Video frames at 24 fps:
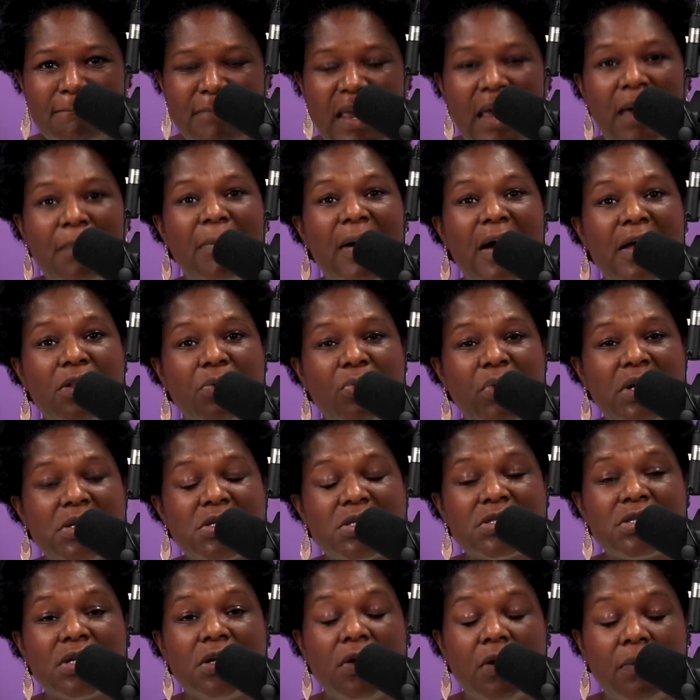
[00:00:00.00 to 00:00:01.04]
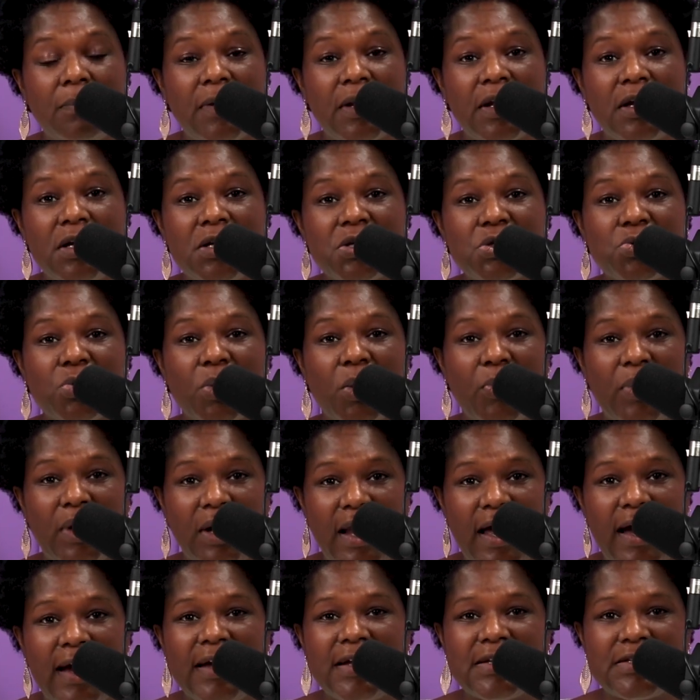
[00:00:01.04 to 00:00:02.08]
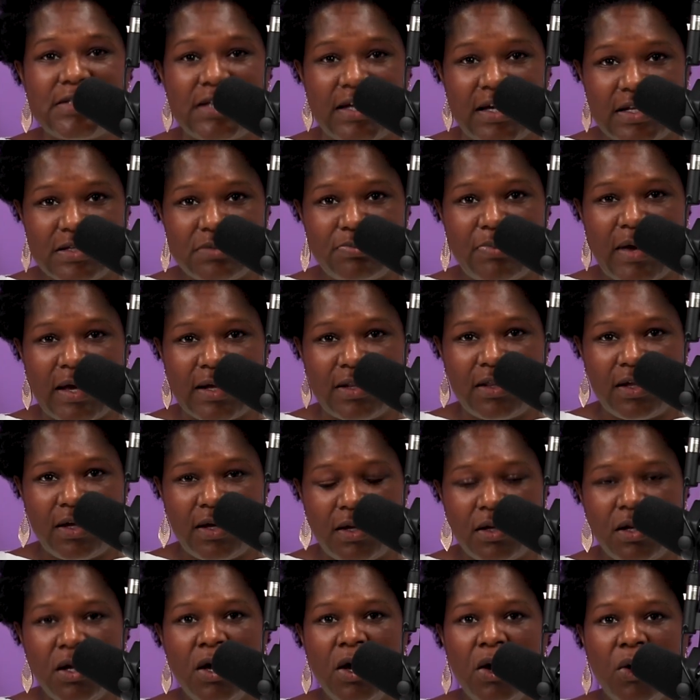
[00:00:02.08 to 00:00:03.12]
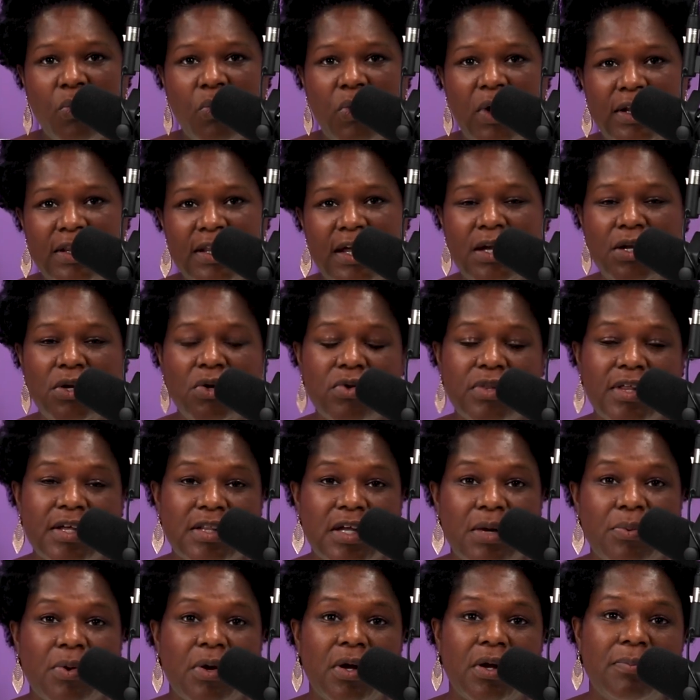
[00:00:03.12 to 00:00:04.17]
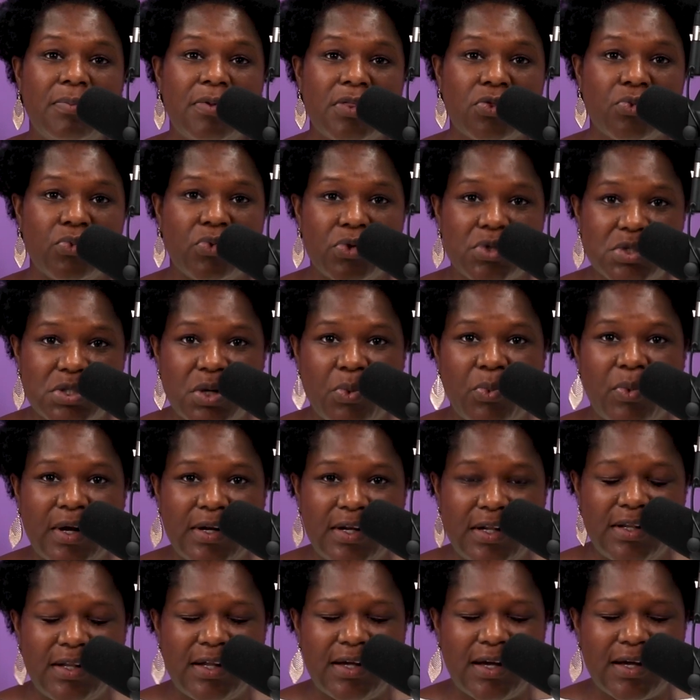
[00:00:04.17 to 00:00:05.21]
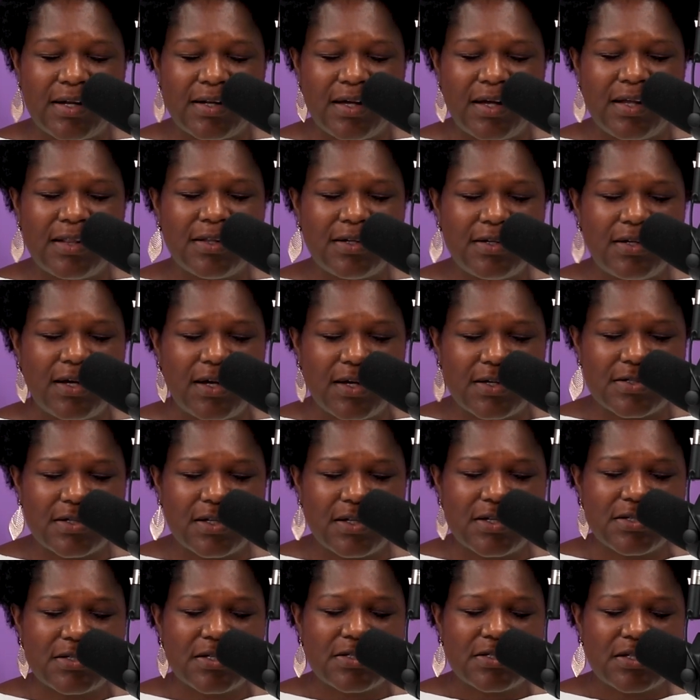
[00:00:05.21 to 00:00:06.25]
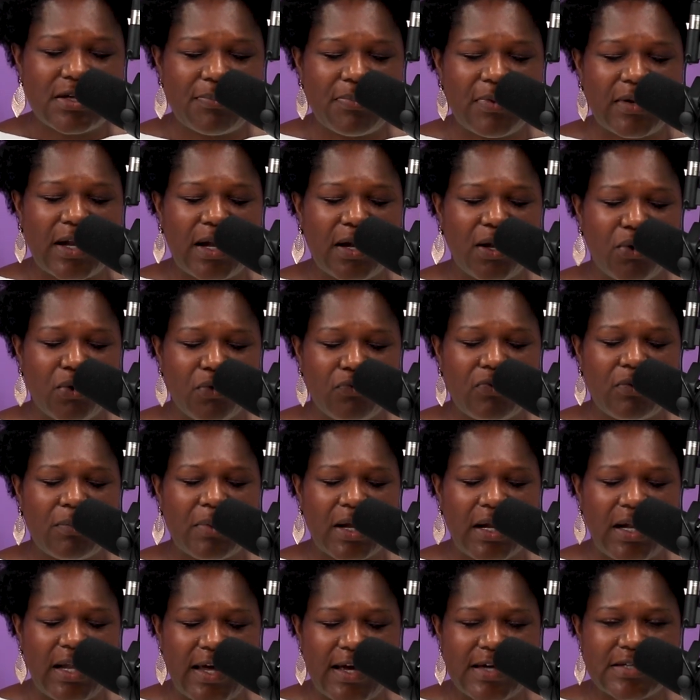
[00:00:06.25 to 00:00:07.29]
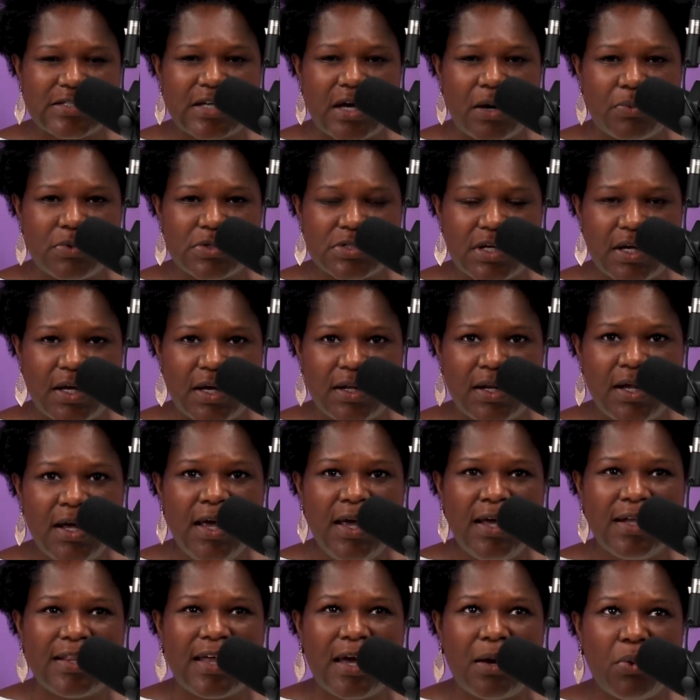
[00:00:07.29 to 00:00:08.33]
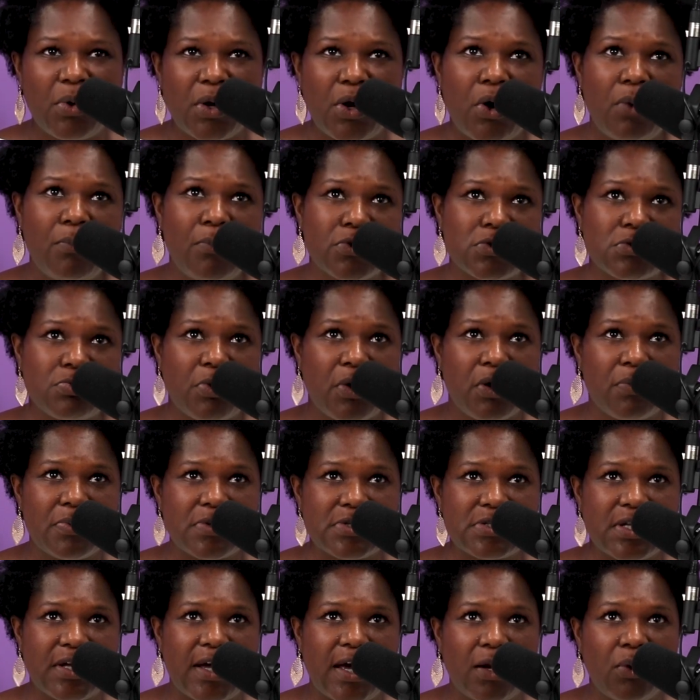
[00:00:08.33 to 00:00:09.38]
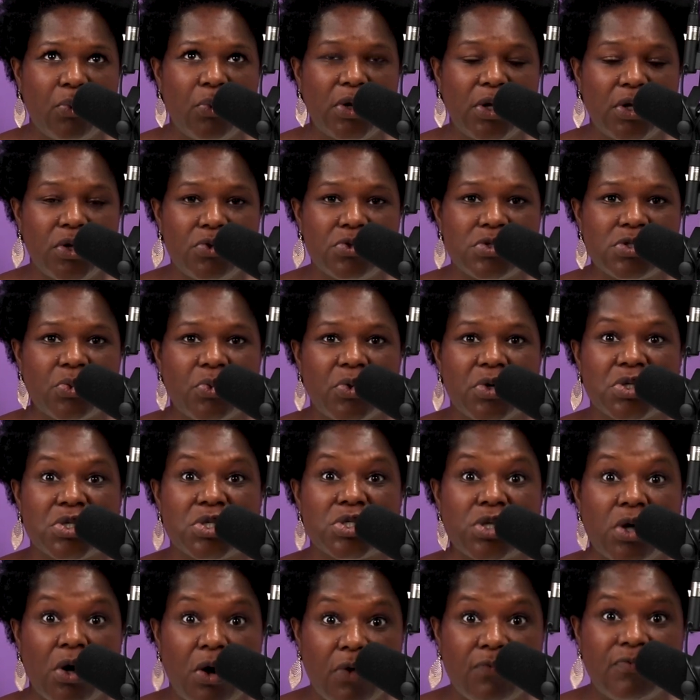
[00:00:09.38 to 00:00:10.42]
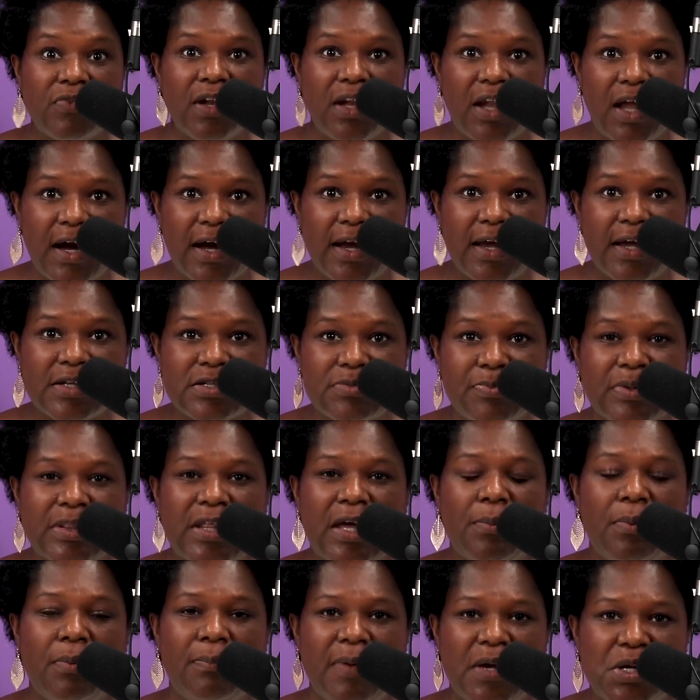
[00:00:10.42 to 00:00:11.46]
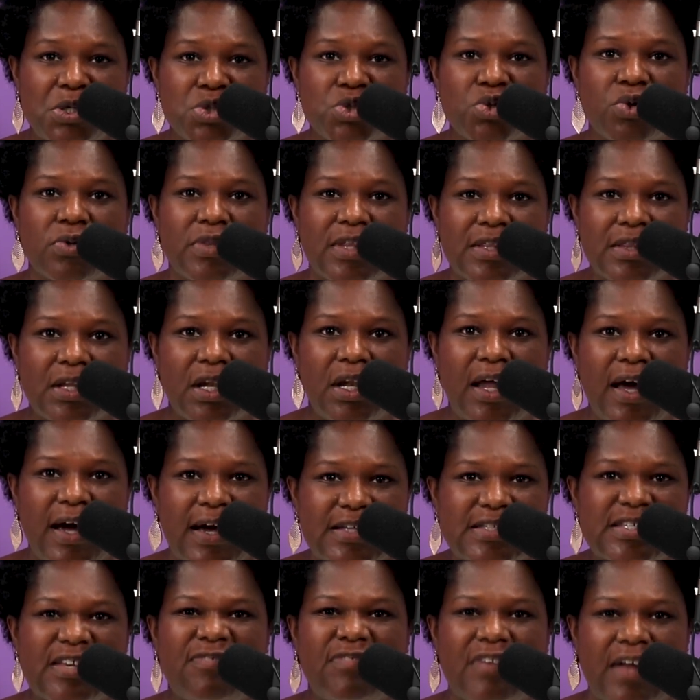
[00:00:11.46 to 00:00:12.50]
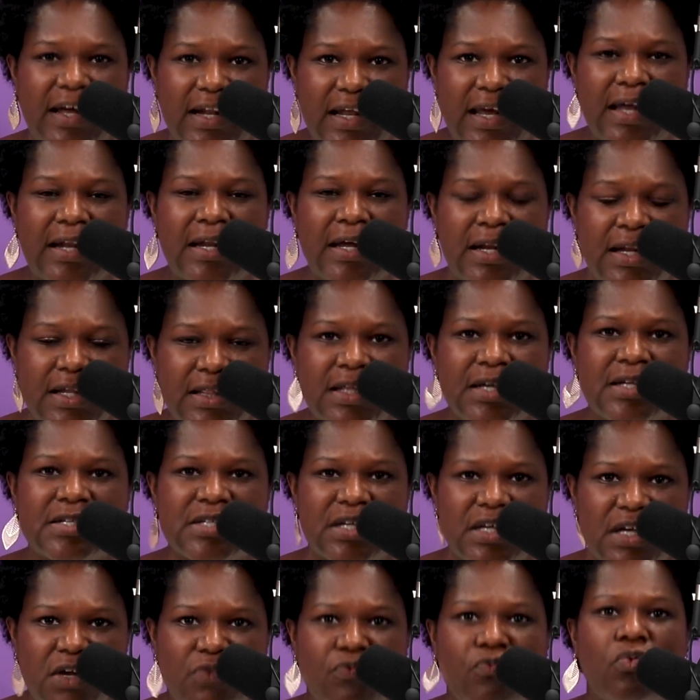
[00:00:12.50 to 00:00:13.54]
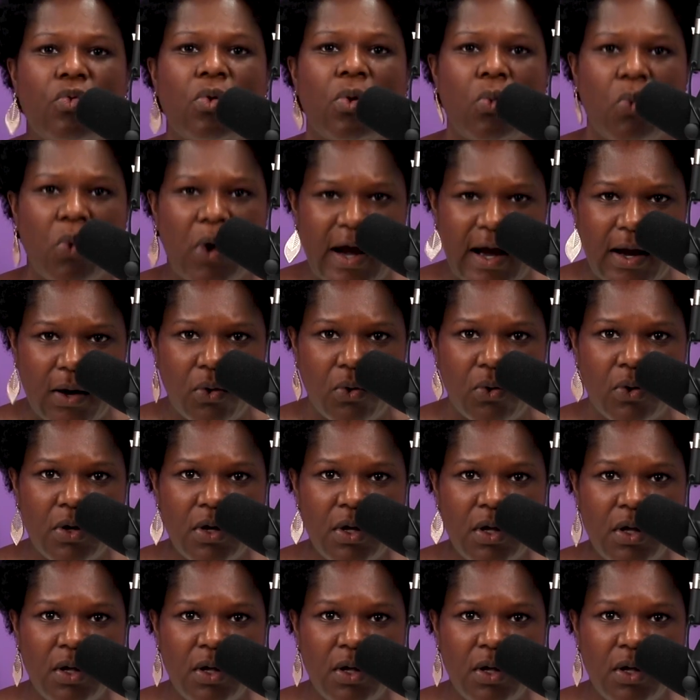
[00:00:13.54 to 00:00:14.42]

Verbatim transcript: And by the way, just a little bit of history with lion's dens back then, when they knew that they were going to be throwing someone in the, in the dens, and this is something I learned from a class I was in, they would almost purposely, I don't want to use the word starve the lions, but they would make sure that the lions have not had anything to eat for a while.